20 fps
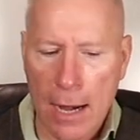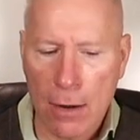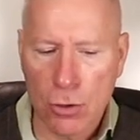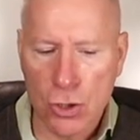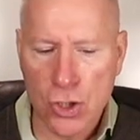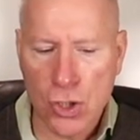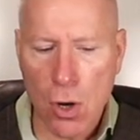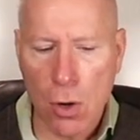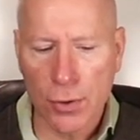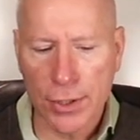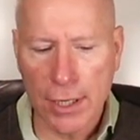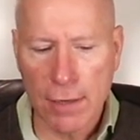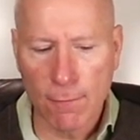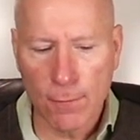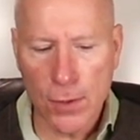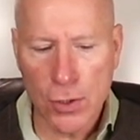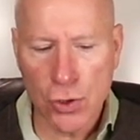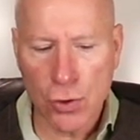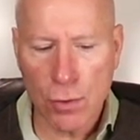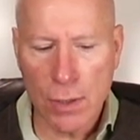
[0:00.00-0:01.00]
Air assault
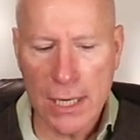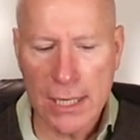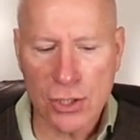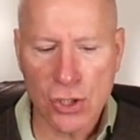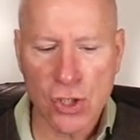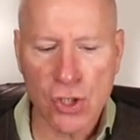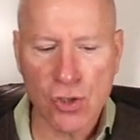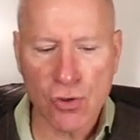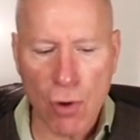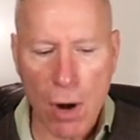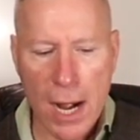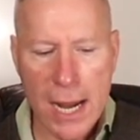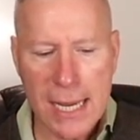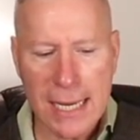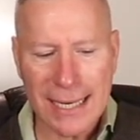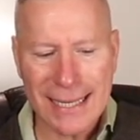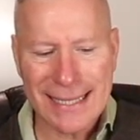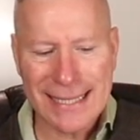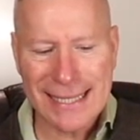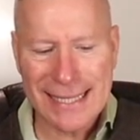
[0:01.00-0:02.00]
infantry
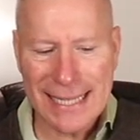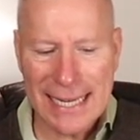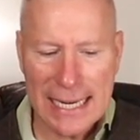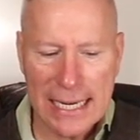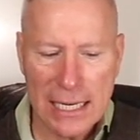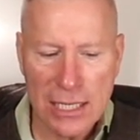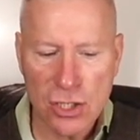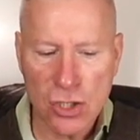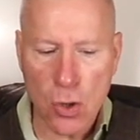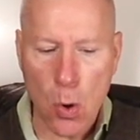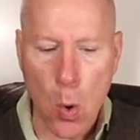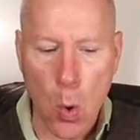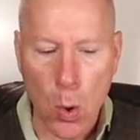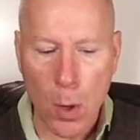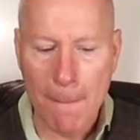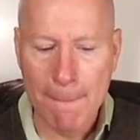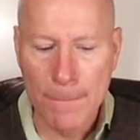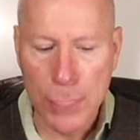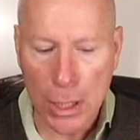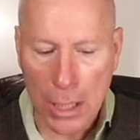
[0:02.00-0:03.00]
strike, seize,
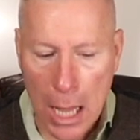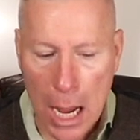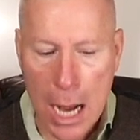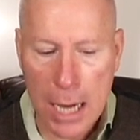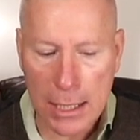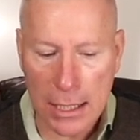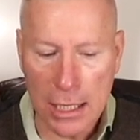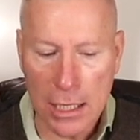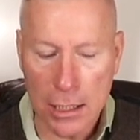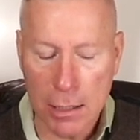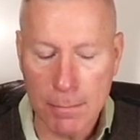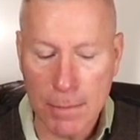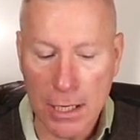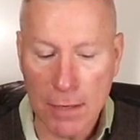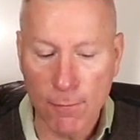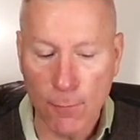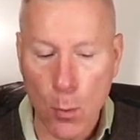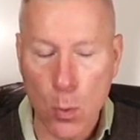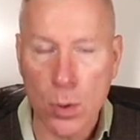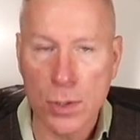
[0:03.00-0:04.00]
or block
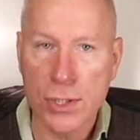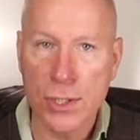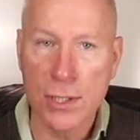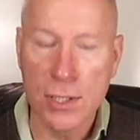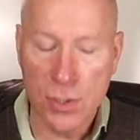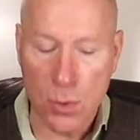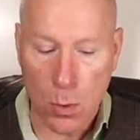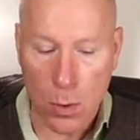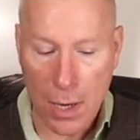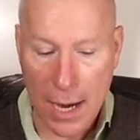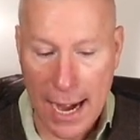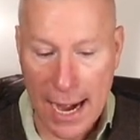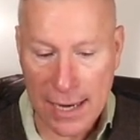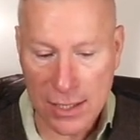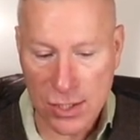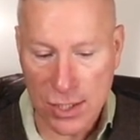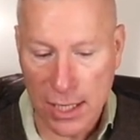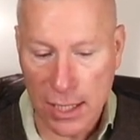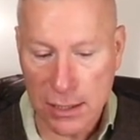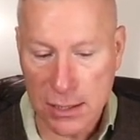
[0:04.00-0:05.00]
enemy forces or
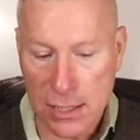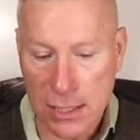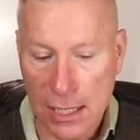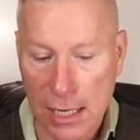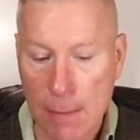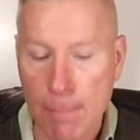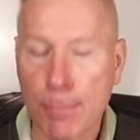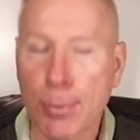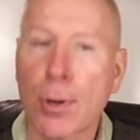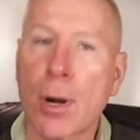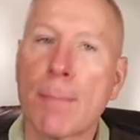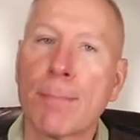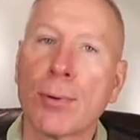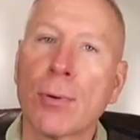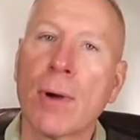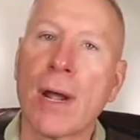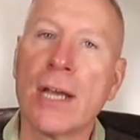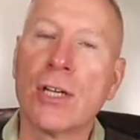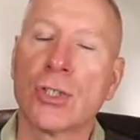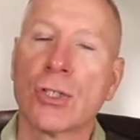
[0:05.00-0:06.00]
assets in
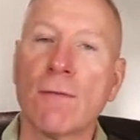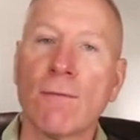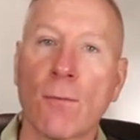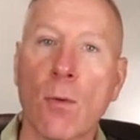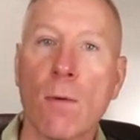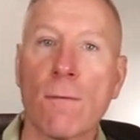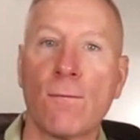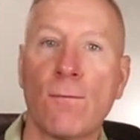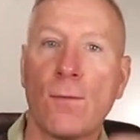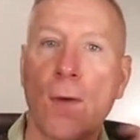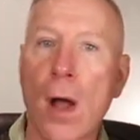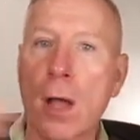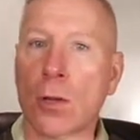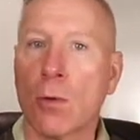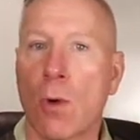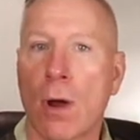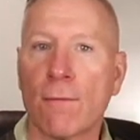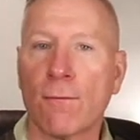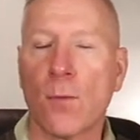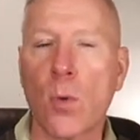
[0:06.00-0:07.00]
preparation for
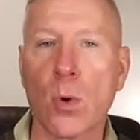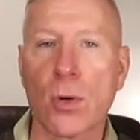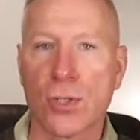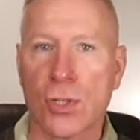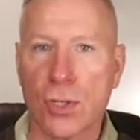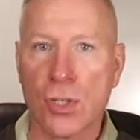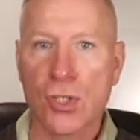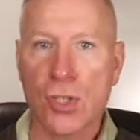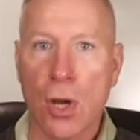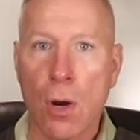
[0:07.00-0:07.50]
follow-on forces.